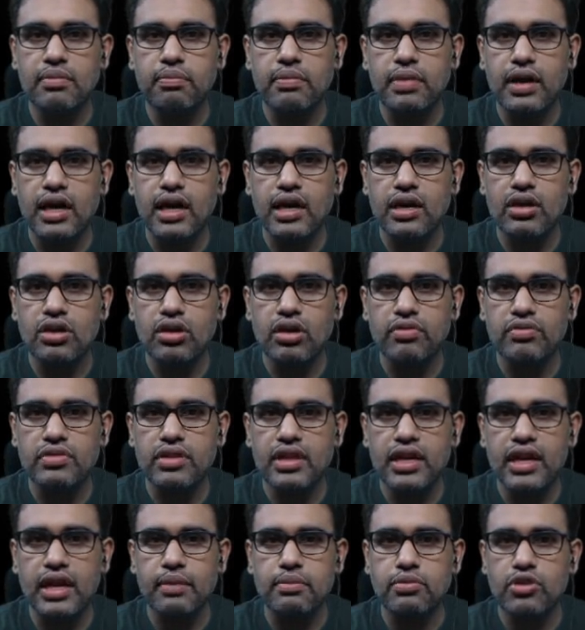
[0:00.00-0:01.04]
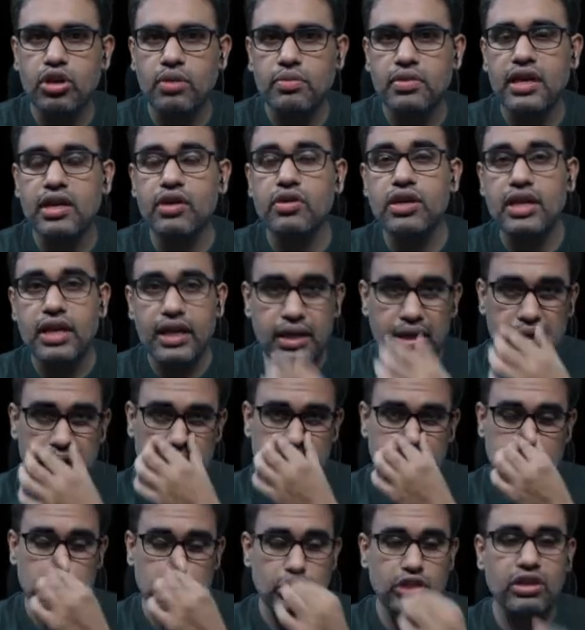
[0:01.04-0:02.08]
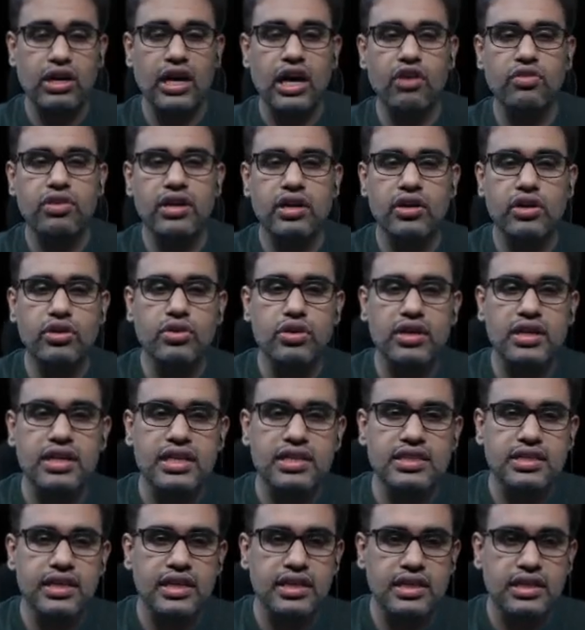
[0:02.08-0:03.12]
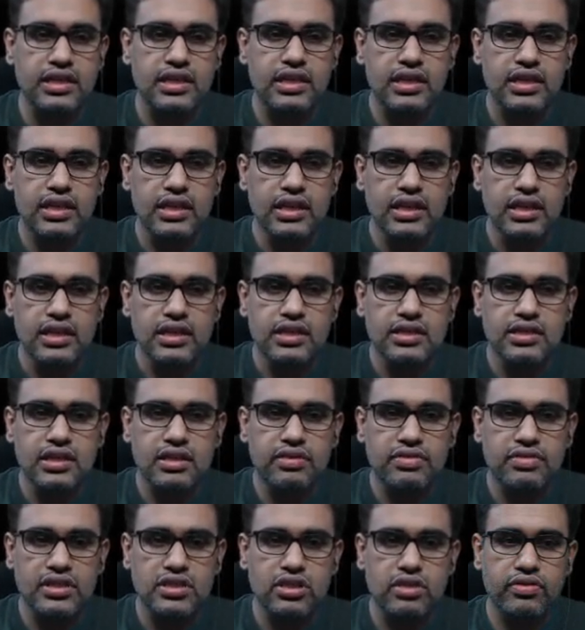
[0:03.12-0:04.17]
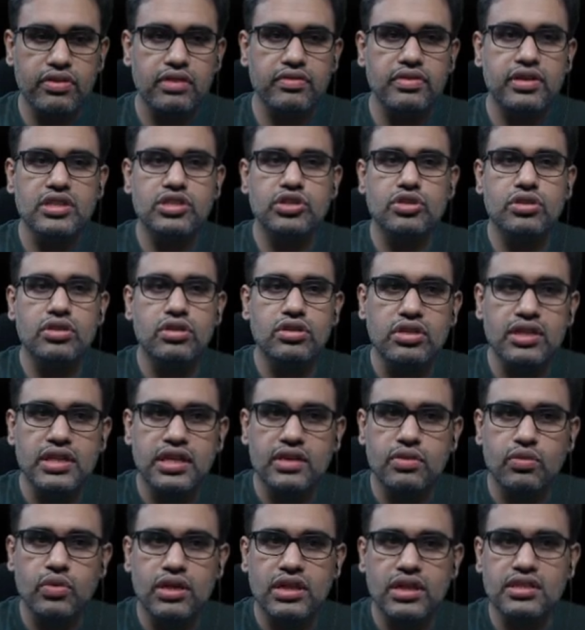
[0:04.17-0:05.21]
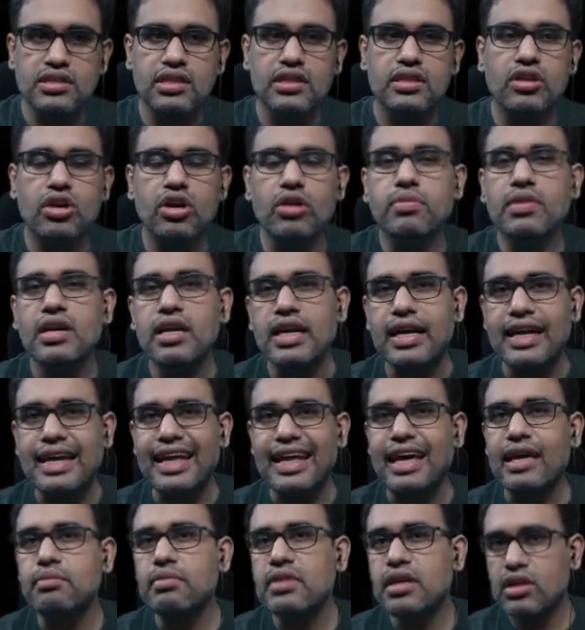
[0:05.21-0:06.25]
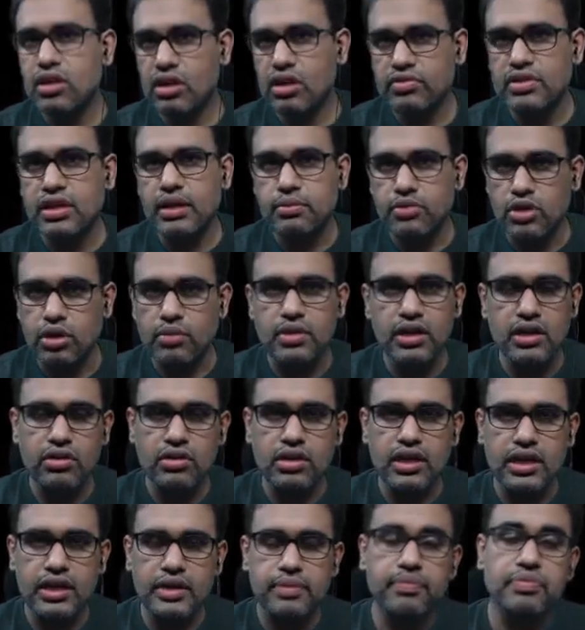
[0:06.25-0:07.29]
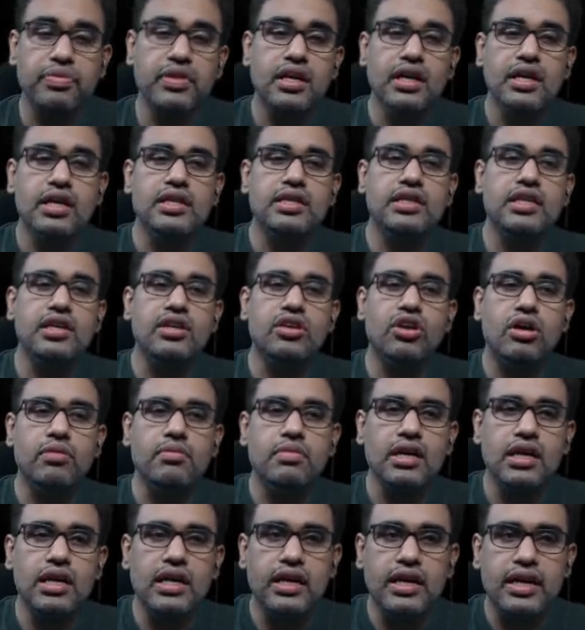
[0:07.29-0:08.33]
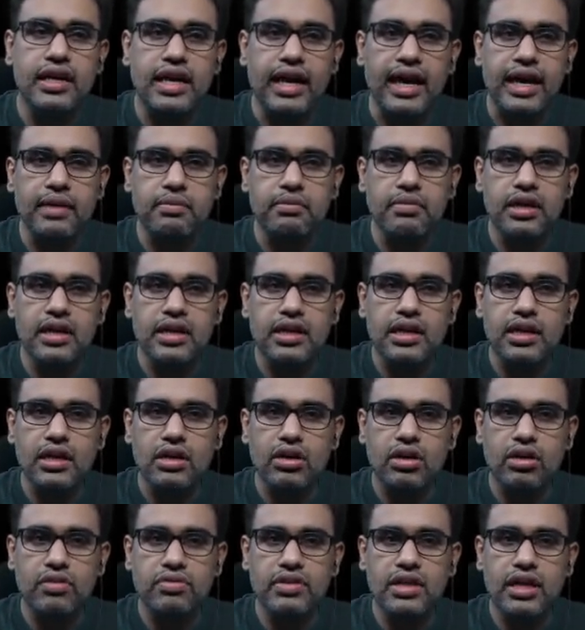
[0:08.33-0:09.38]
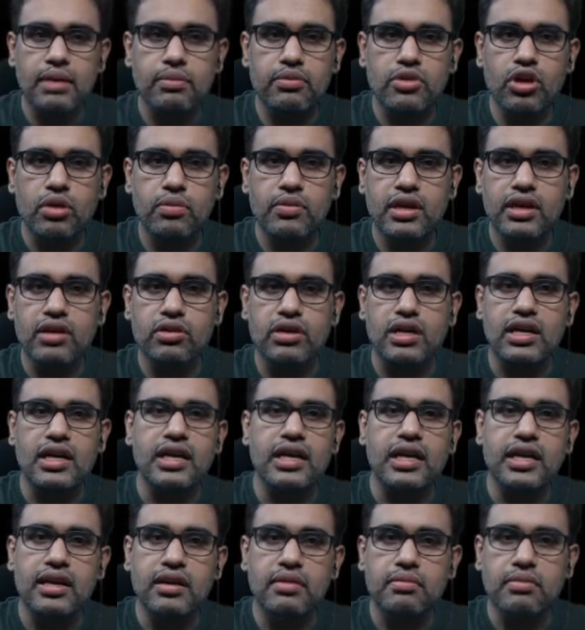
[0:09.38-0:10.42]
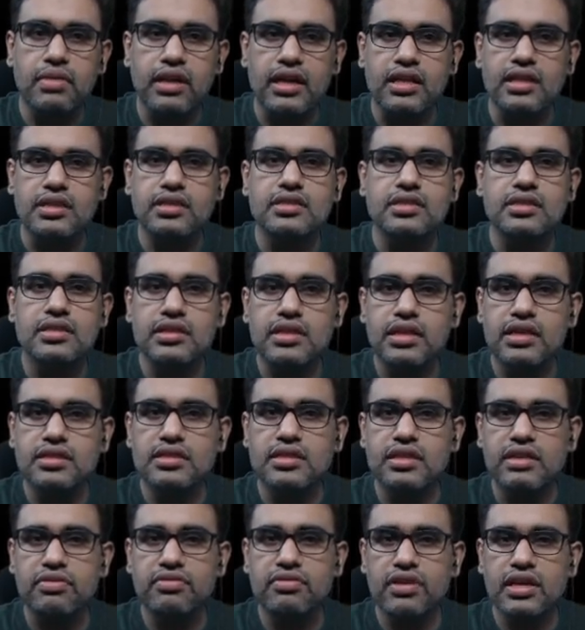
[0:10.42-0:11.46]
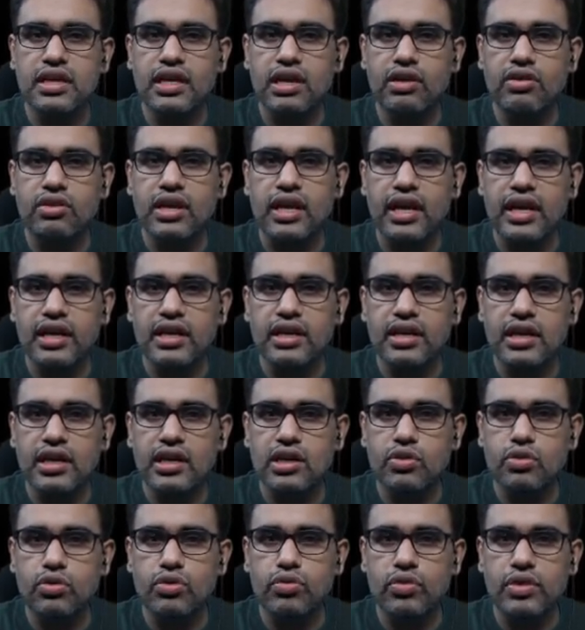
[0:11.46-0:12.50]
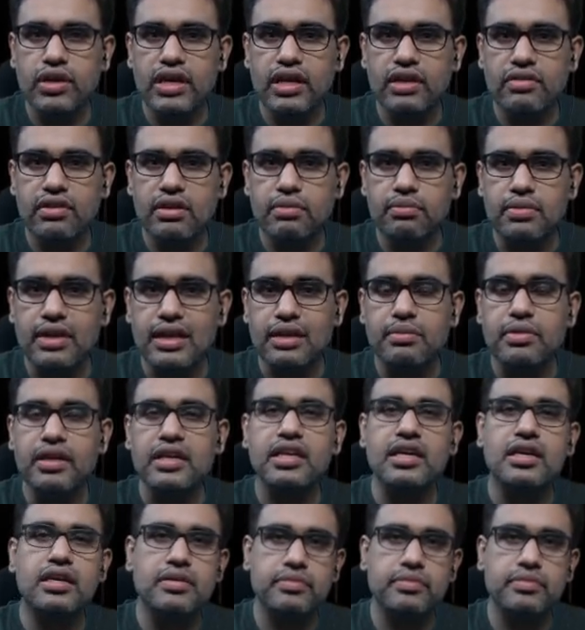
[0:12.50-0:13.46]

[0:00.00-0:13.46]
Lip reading: part of the abdominal aorta. So how we are going to understand it? See, first of all, we should know that what is the normal diameter of the abdominal aorta. The normal diameter of the abdominal aorta in males is roughly around 19 to 21 millimeter,